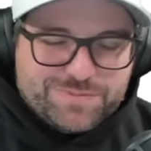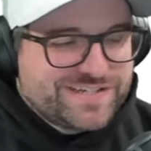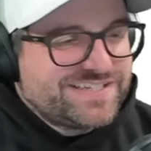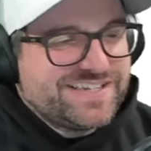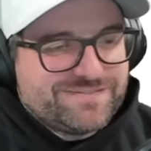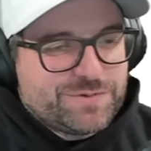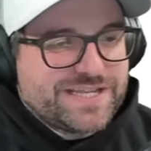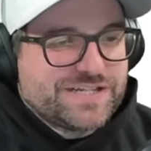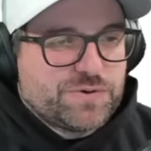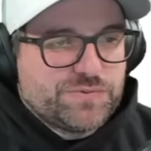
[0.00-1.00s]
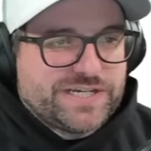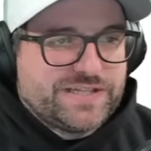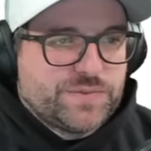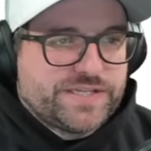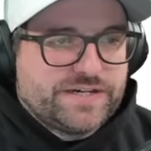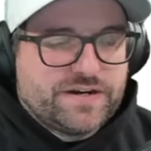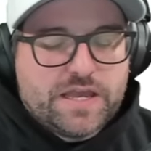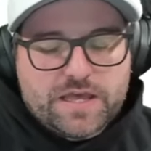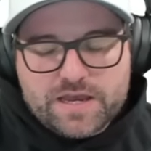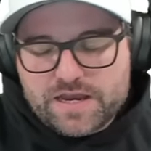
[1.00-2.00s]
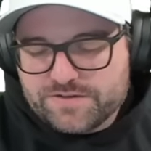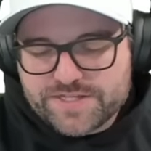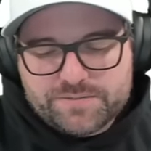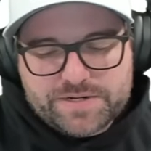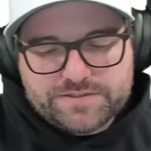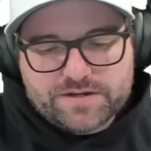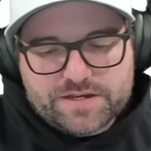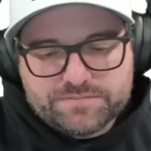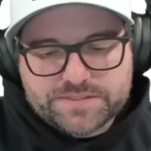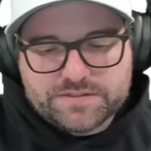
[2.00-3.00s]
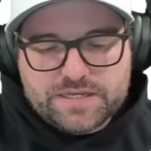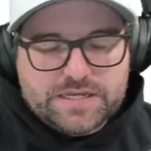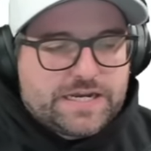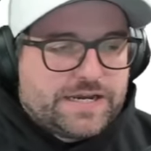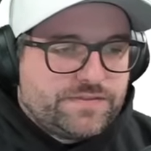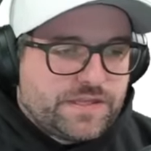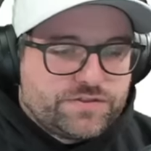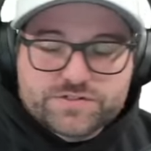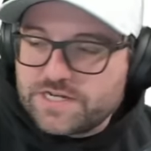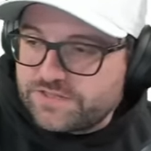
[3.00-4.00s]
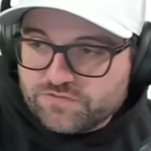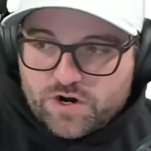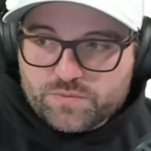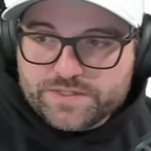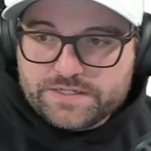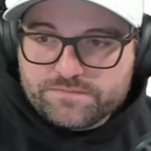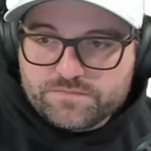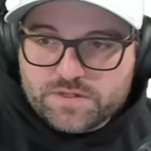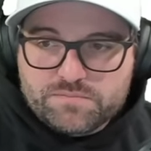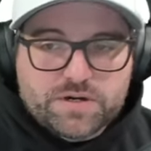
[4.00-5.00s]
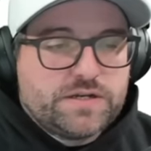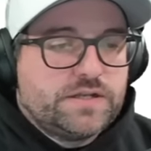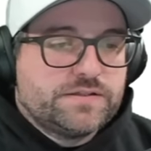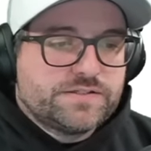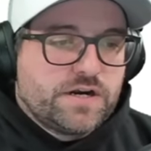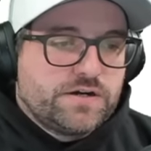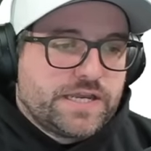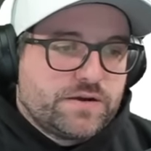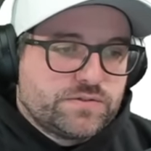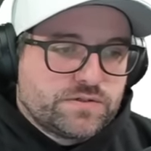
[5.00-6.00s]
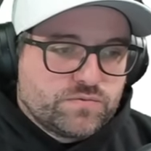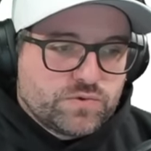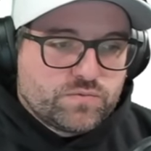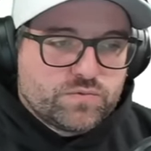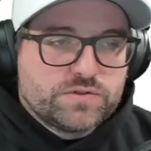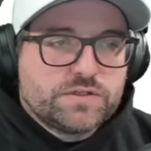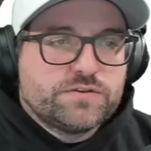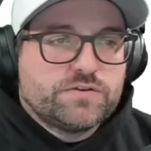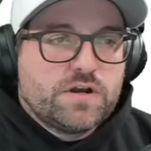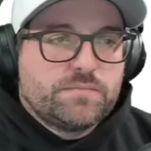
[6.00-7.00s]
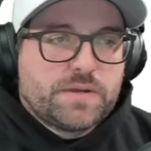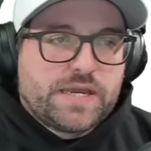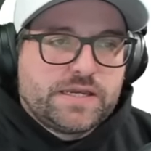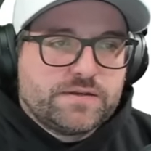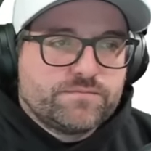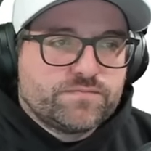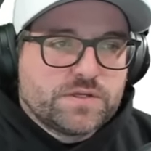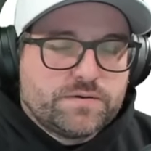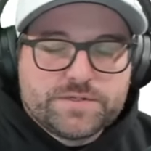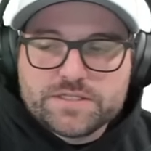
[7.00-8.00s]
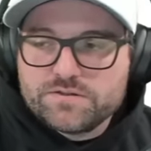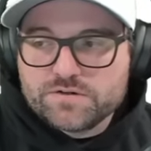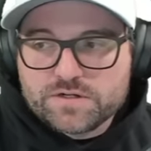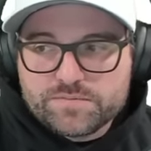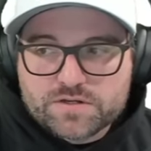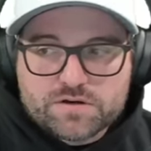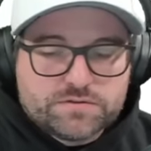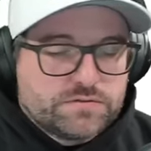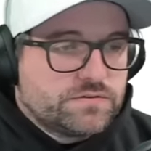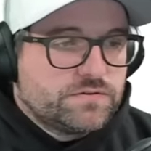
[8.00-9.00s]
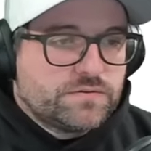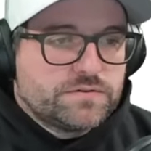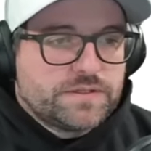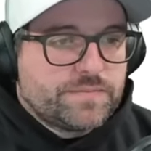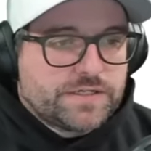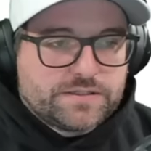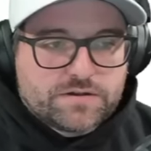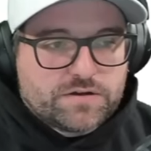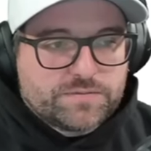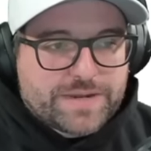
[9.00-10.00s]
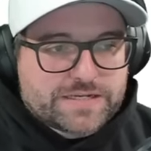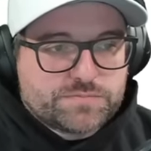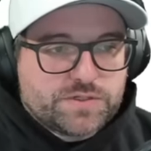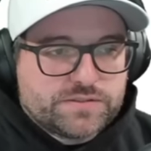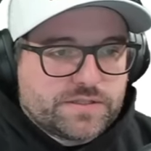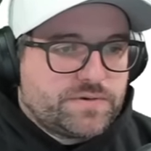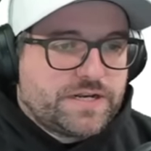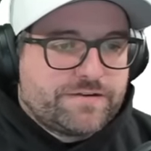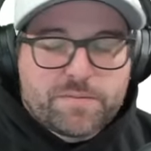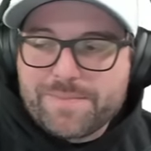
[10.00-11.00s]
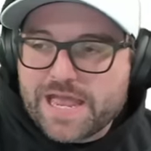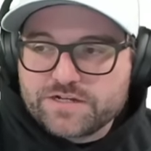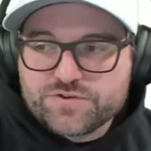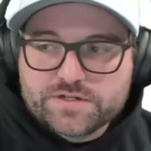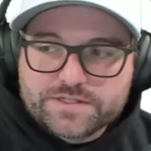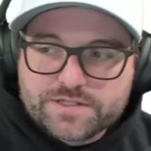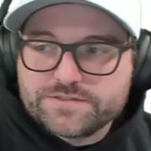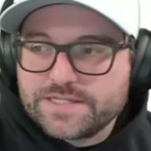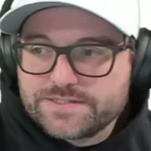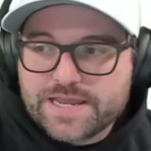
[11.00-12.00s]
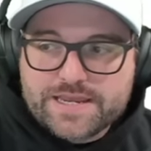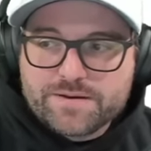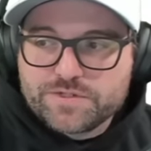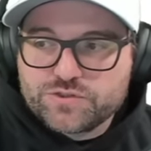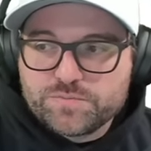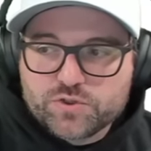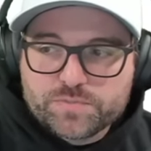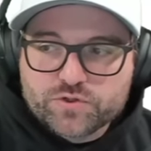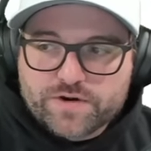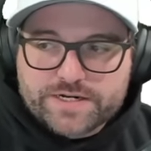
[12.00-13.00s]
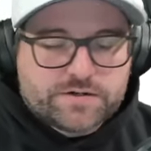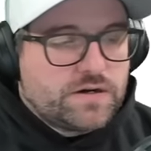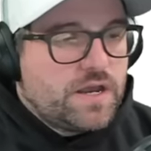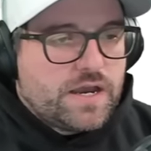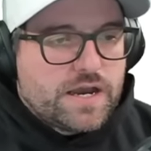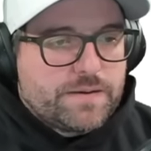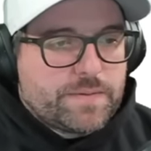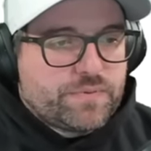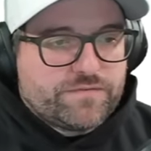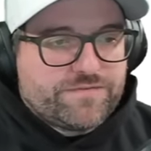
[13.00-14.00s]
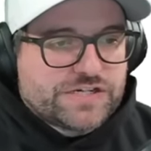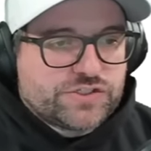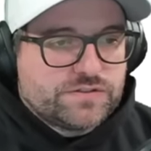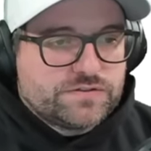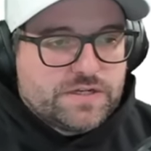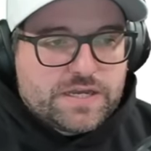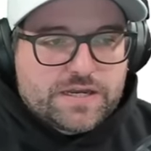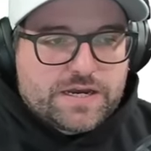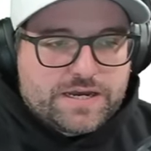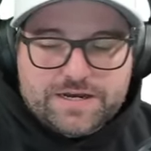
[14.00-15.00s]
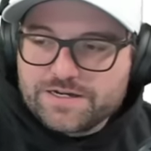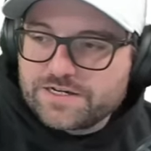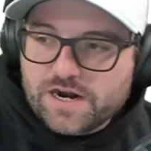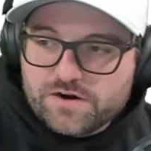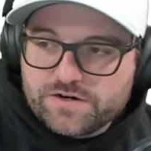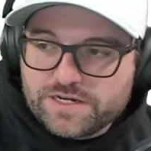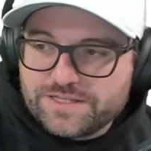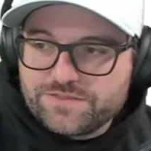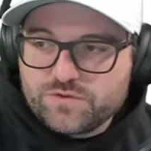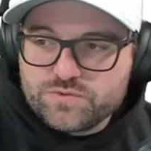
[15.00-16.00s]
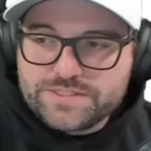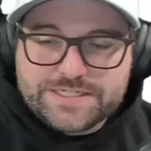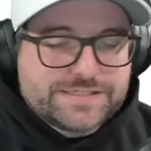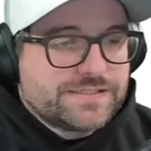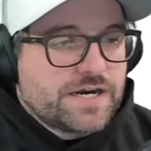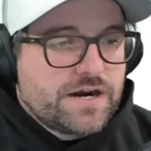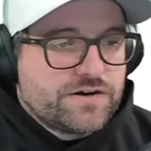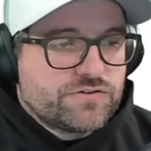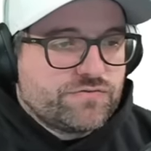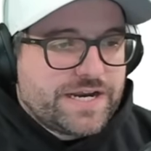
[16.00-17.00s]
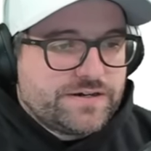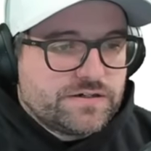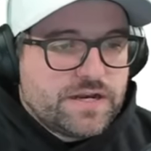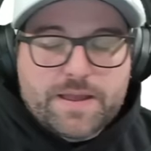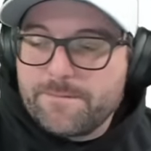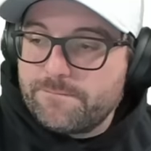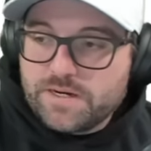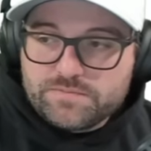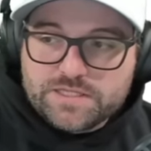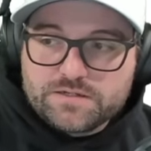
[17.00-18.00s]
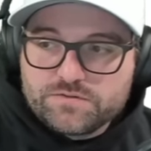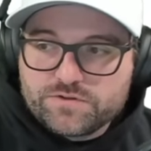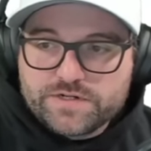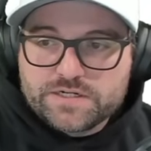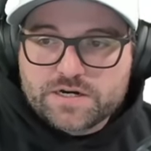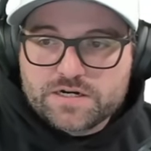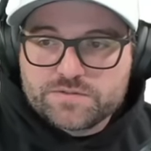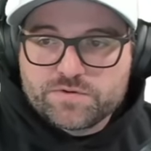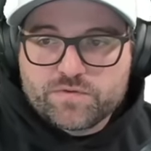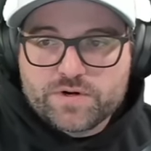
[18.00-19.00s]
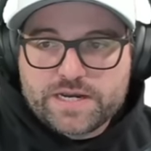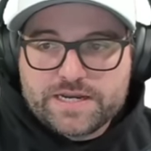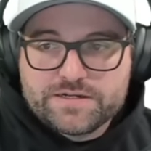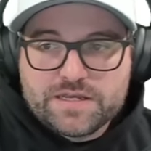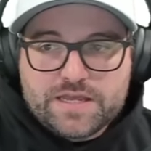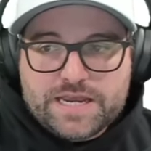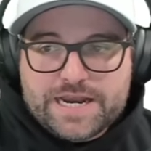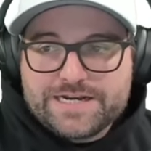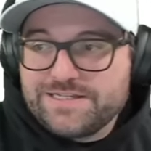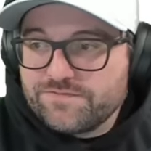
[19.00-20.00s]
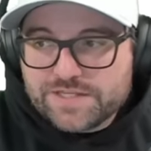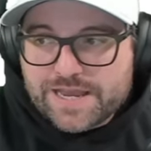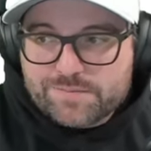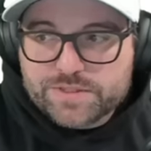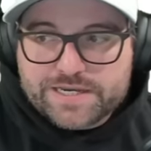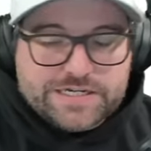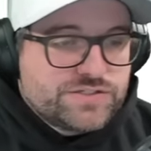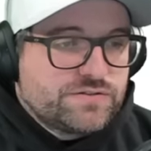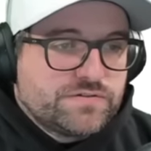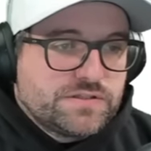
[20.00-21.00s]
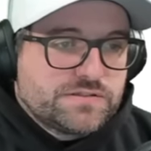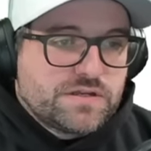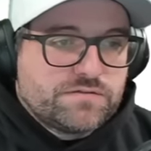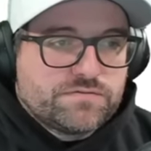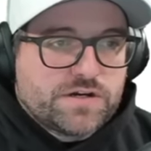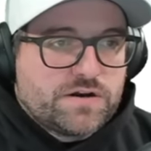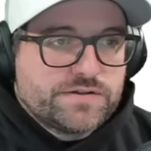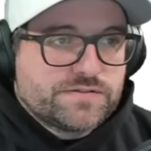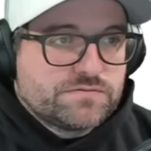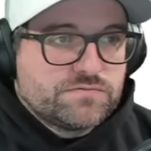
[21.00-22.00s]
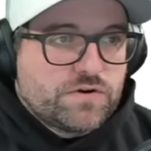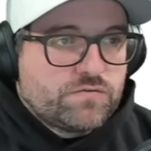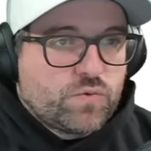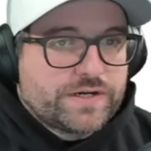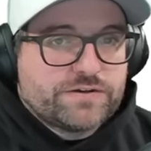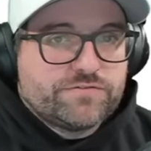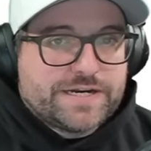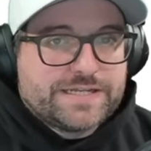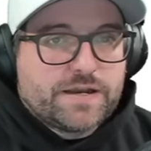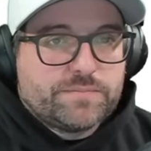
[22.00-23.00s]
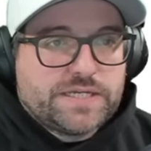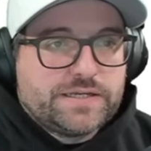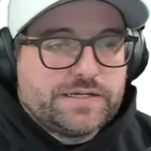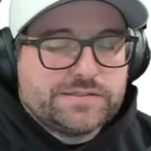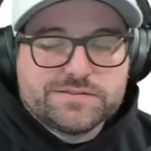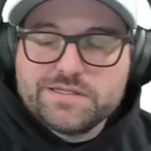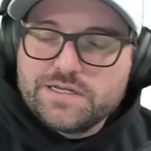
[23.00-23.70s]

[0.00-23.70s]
but but that's what we're dealing with here i've said it many times and there's nothing wrong with it but starting out we're, we're they're not paying i mean they're going to call they might call them experts they might have a badge on it that says hey i'm a super duper grader i'm a professional uh, card enthusiast card grader maybe they're, they're into cards beforehand any of the applications for this stuff regardless of what grading company it is